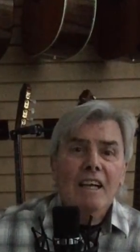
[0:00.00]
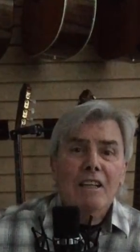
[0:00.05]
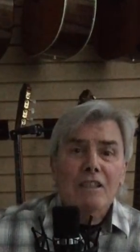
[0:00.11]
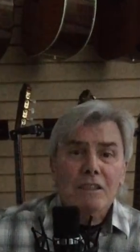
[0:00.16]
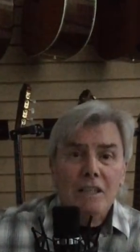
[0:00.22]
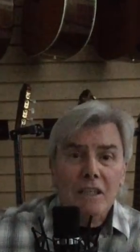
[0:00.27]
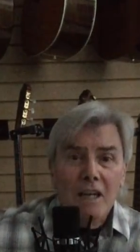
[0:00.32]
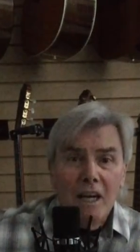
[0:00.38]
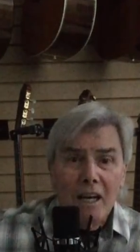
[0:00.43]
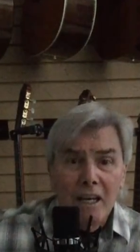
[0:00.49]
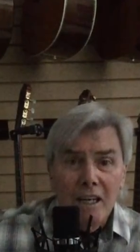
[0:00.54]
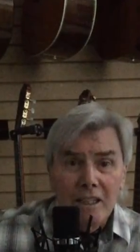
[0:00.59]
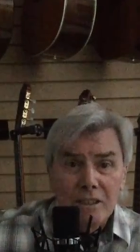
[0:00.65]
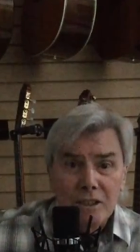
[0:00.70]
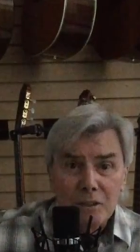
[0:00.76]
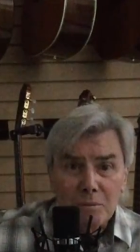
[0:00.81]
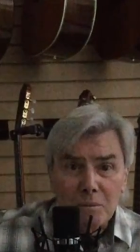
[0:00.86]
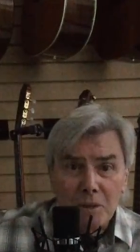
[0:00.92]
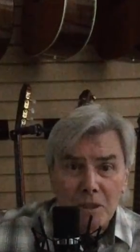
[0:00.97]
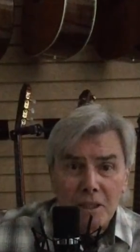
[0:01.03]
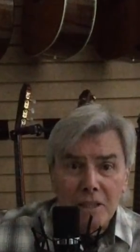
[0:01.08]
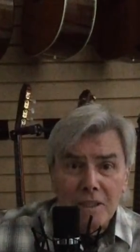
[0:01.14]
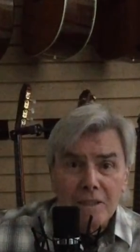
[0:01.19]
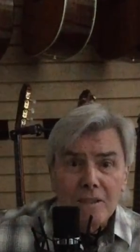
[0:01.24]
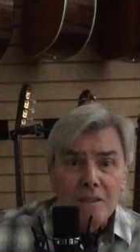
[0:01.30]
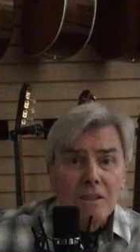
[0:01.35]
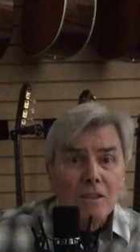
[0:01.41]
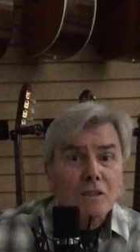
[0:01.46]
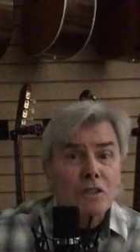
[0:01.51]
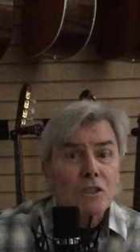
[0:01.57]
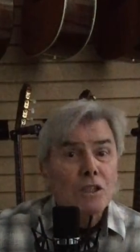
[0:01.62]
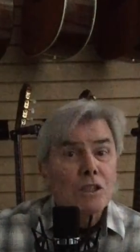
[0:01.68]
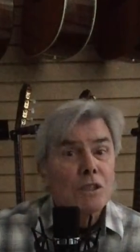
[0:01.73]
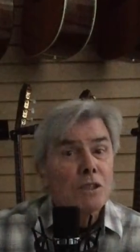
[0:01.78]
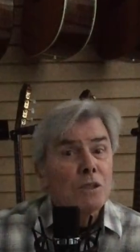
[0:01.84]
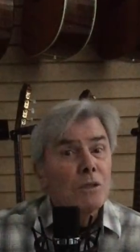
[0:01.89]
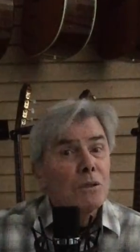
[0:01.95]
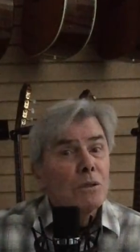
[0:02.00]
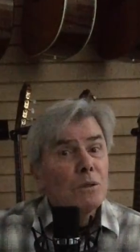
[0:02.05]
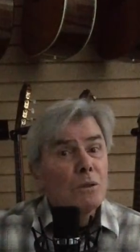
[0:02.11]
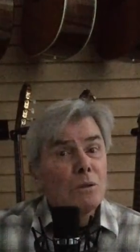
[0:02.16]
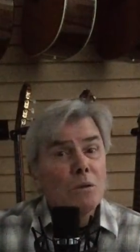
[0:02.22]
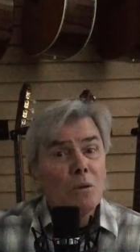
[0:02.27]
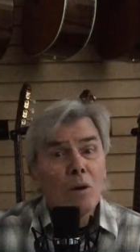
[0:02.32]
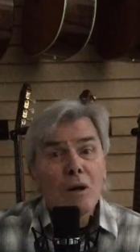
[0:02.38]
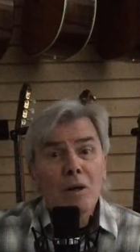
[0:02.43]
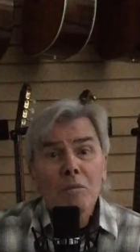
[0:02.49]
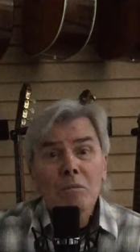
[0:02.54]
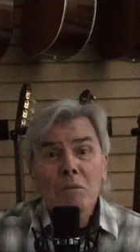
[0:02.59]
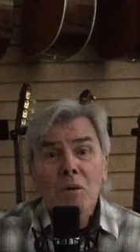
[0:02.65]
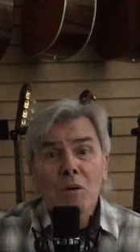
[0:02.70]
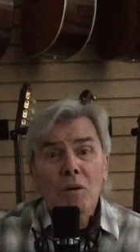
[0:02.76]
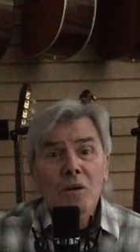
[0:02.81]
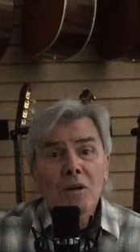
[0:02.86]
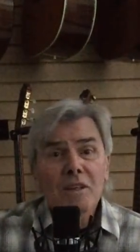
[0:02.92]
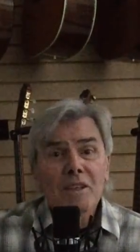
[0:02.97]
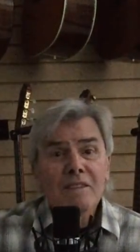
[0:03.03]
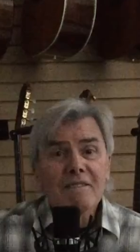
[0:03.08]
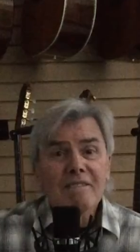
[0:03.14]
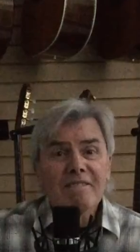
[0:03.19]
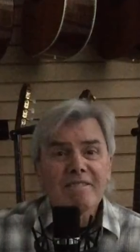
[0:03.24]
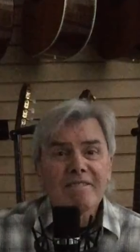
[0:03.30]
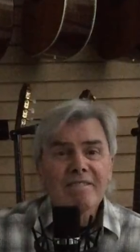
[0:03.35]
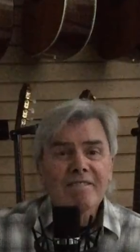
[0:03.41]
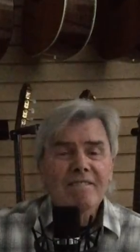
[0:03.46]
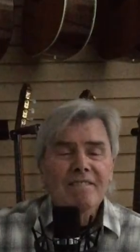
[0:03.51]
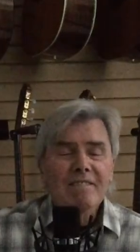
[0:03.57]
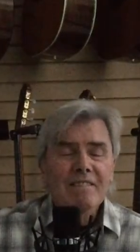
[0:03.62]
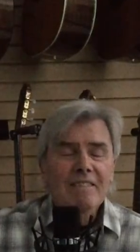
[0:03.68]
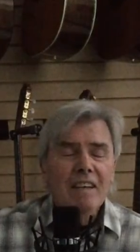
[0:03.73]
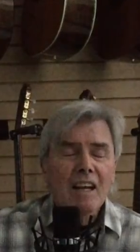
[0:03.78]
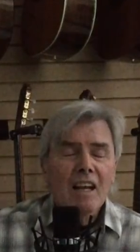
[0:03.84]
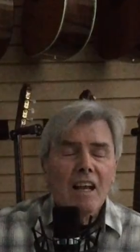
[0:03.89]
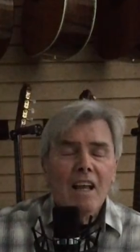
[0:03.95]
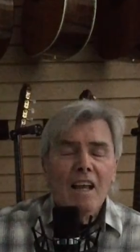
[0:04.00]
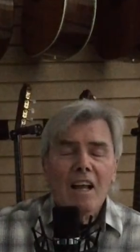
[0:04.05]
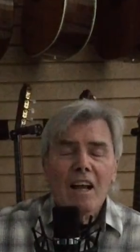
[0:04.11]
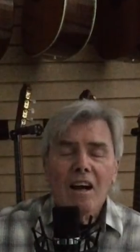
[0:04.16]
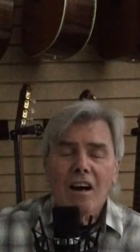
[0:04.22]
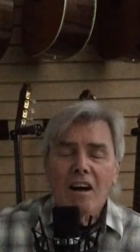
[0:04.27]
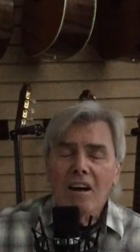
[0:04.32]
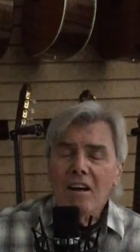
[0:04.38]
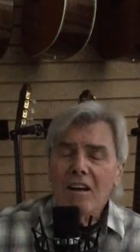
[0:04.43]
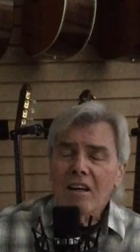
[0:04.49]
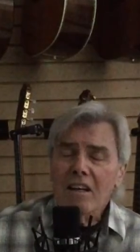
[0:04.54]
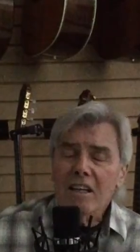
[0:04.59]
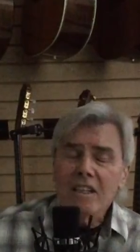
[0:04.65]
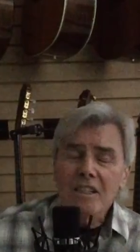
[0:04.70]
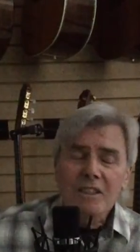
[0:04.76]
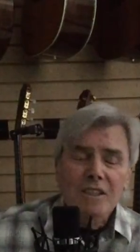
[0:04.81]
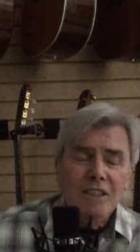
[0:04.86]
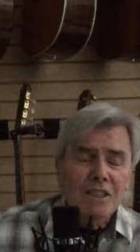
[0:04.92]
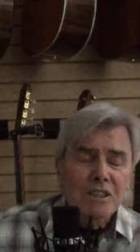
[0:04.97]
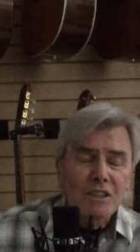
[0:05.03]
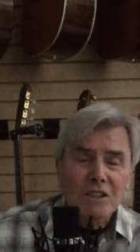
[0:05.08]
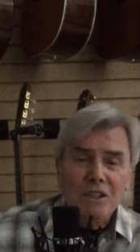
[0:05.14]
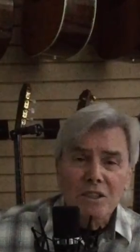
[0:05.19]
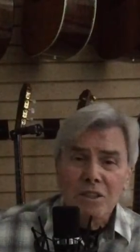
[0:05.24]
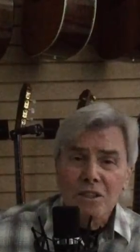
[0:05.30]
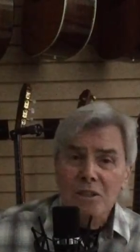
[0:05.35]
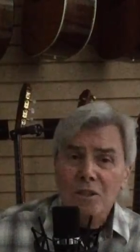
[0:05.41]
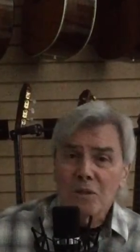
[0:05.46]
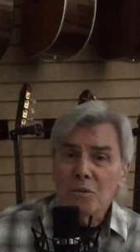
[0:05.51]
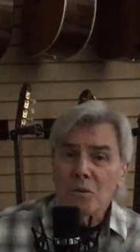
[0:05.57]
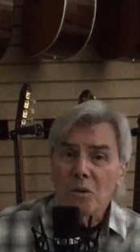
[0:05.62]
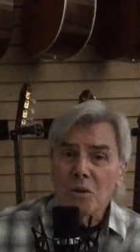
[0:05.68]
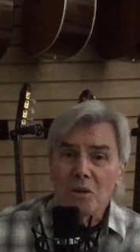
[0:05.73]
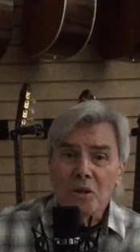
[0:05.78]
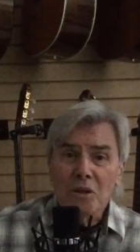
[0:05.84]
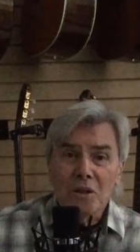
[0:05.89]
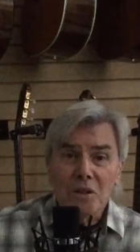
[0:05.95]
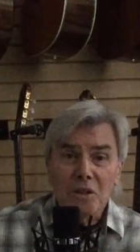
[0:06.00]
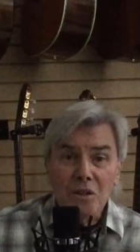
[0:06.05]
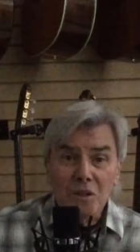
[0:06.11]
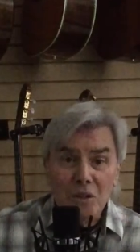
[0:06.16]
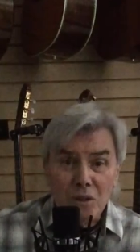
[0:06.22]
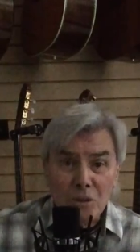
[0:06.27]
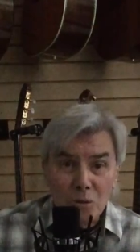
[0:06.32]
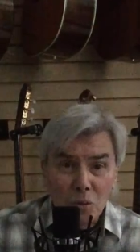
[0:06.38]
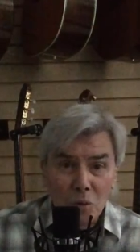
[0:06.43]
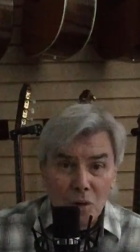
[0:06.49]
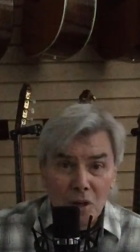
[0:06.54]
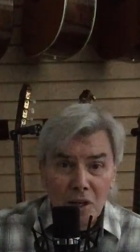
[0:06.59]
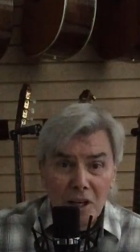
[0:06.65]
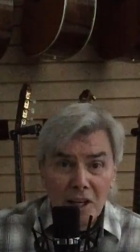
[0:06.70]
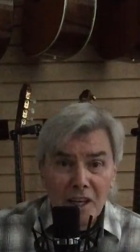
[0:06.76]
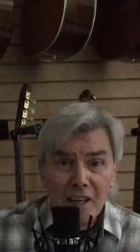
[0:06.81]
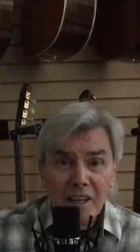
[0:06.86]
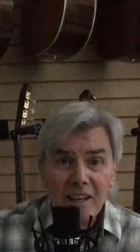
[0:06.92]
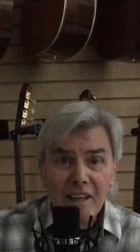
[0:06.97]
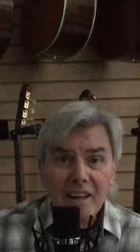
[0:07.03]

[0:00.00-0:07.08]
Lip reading: Did I speak to you one morning on a distant world away?